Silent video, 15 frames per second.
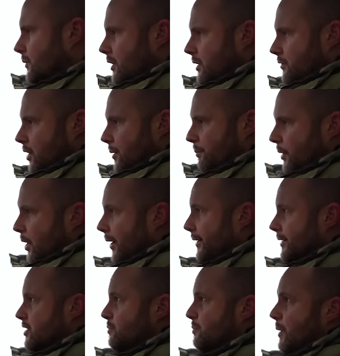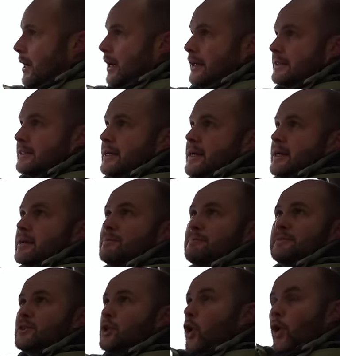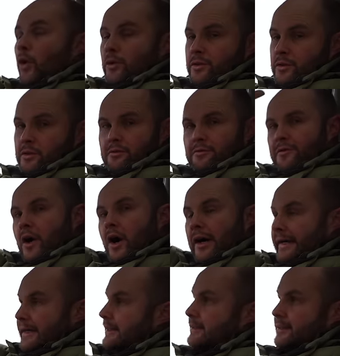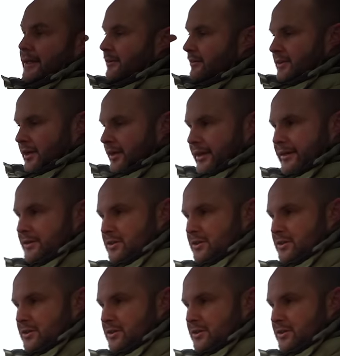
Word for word: You've got blind spot, tons of height and everything like that.